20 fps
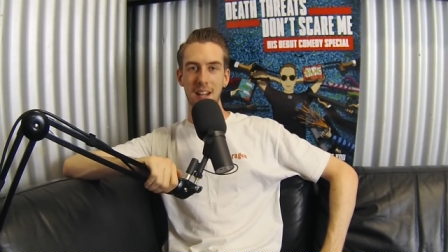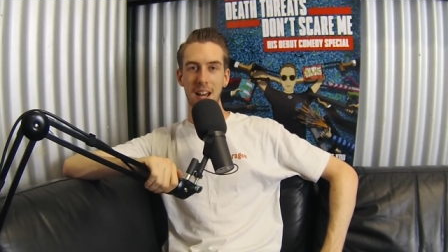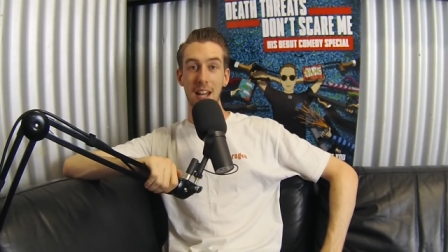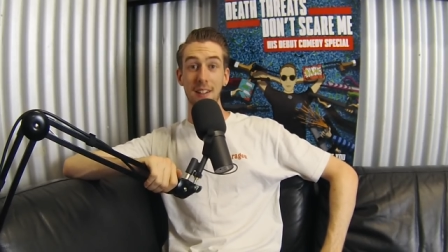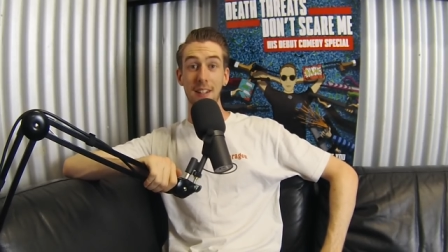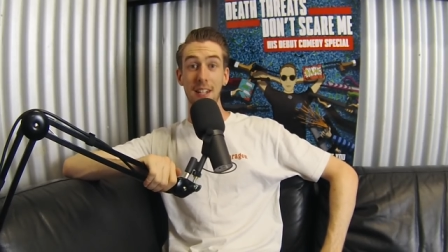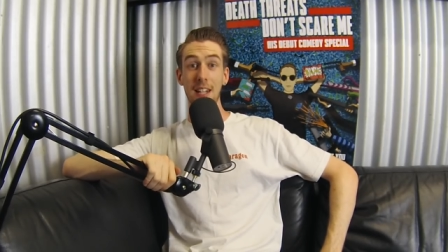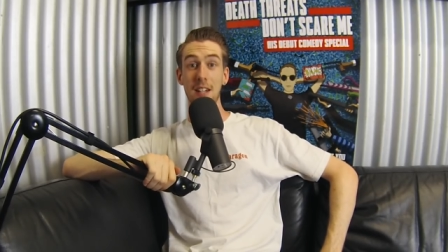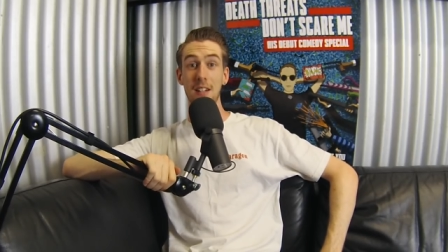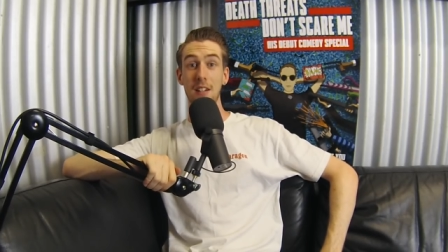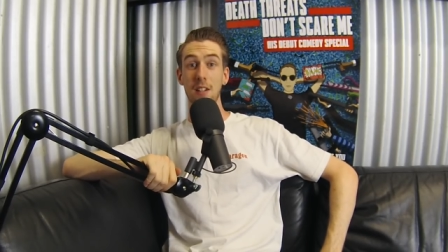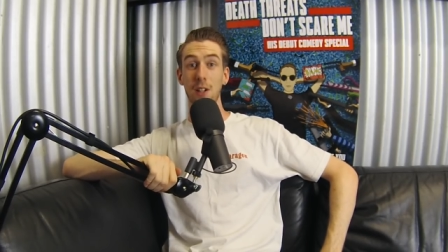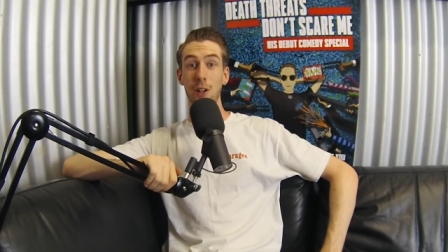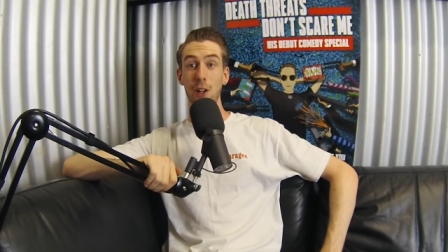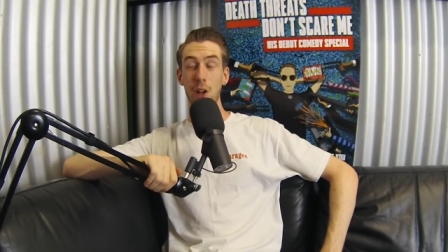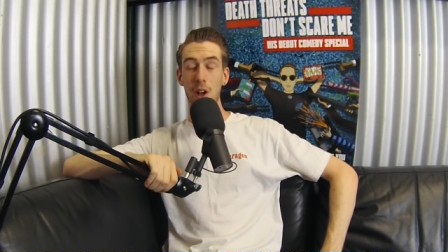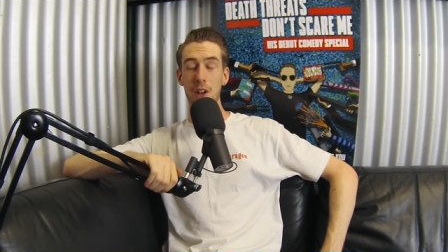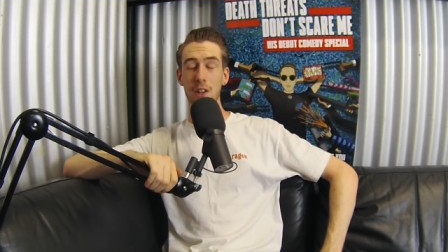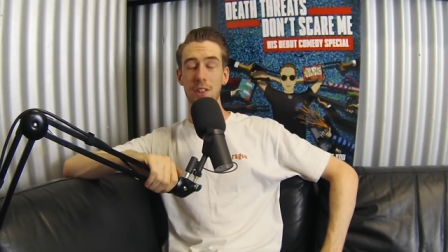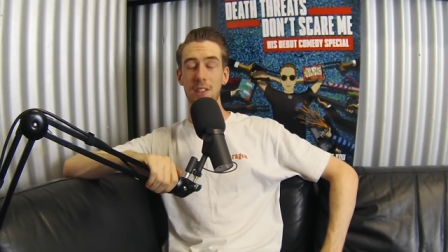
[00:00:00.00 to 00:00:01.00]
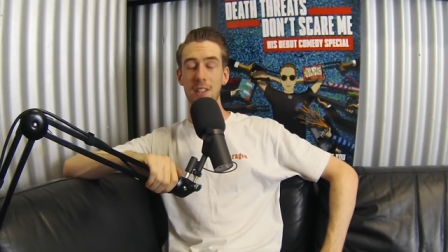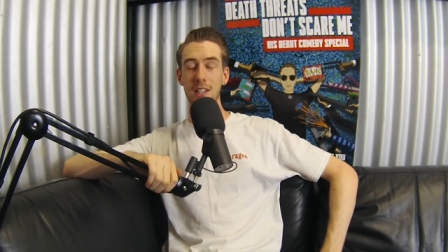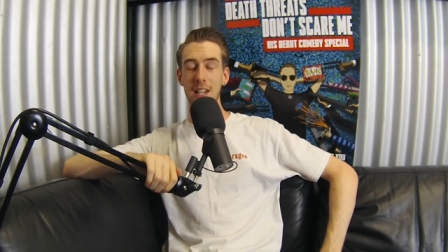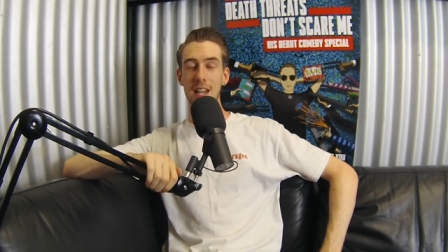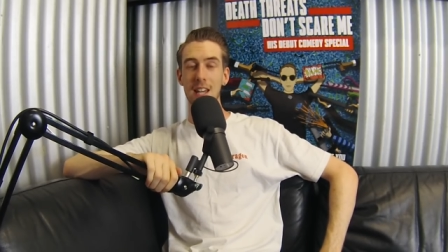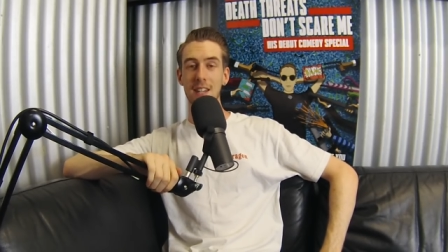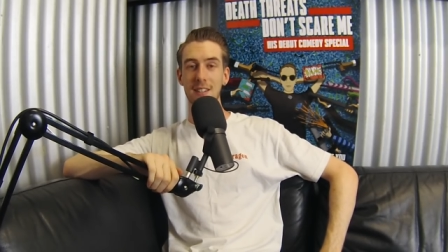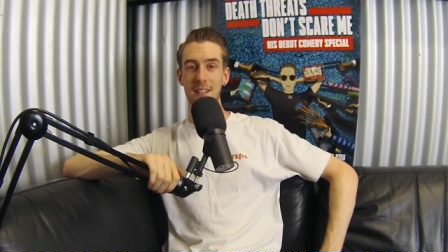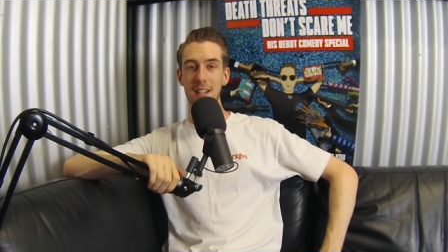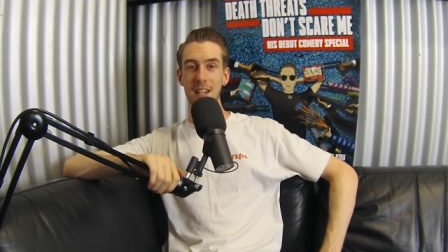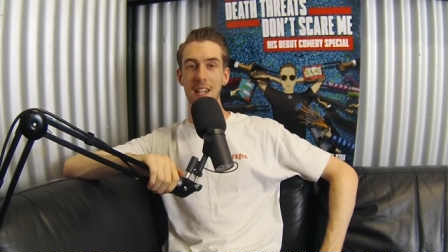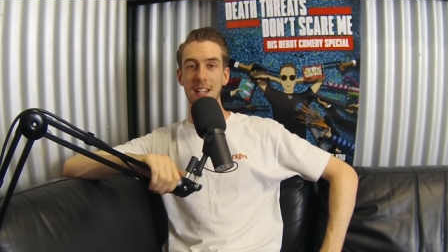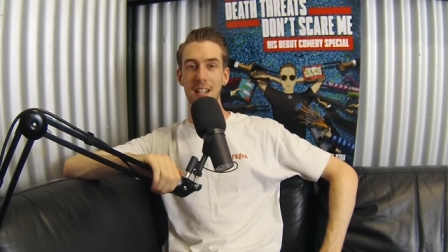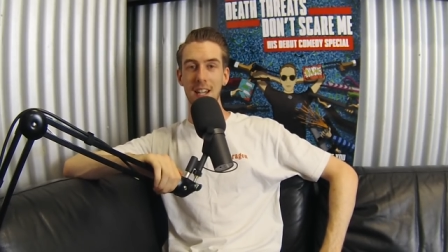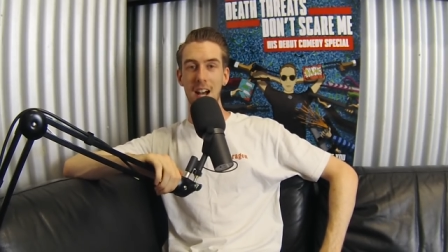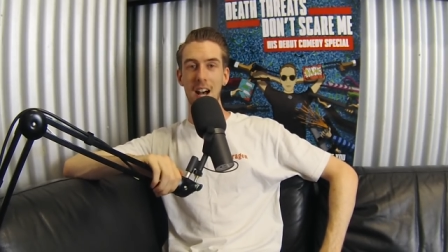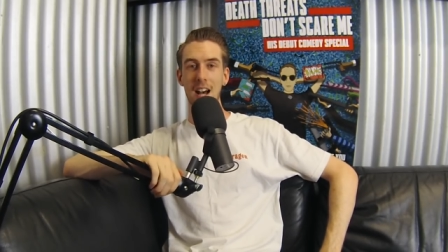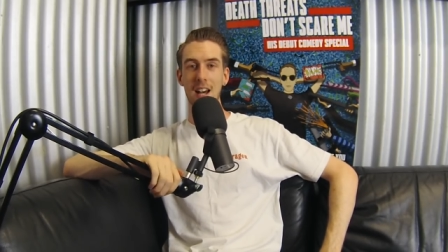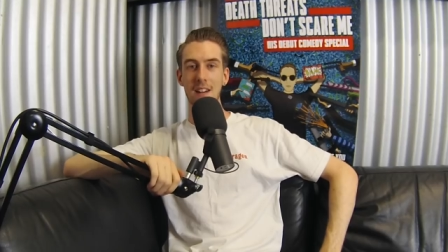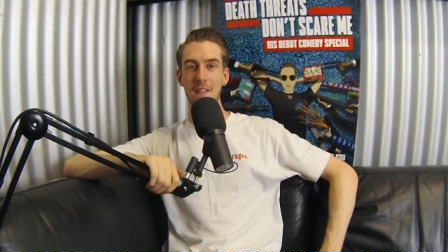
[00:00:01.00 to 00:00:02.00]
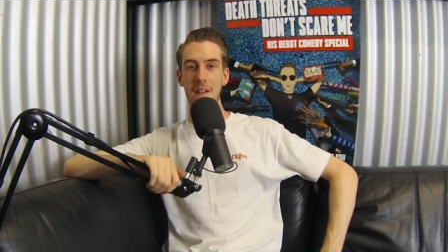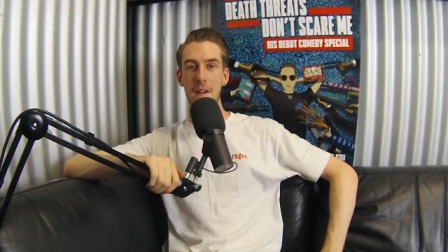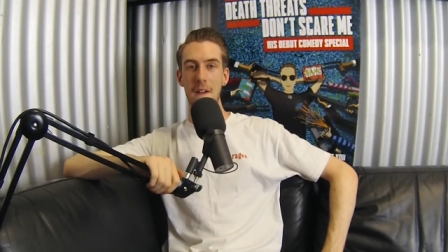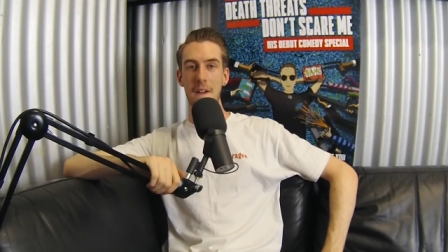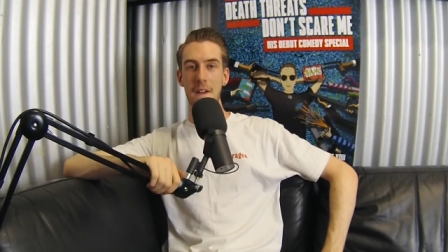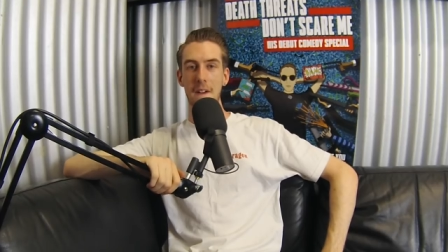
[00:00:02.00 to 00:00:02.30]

and then lost the SD card.